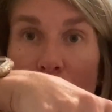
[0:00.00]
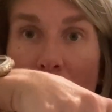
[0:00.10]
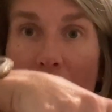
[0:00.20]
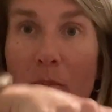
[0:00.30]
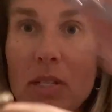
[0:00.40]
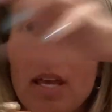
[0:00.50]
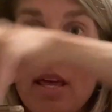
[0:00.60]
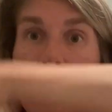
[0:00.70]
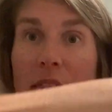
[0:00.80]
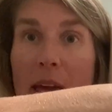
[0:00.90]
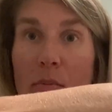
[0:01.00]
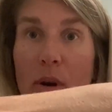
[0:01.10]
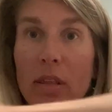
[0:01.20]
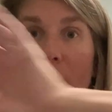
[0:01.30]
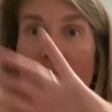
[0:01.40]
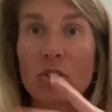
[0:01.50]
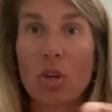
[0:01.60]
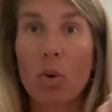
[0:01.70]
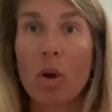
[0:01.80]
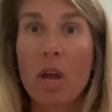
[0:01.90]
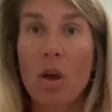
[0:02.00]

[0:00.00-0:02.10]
James, then Breathless. So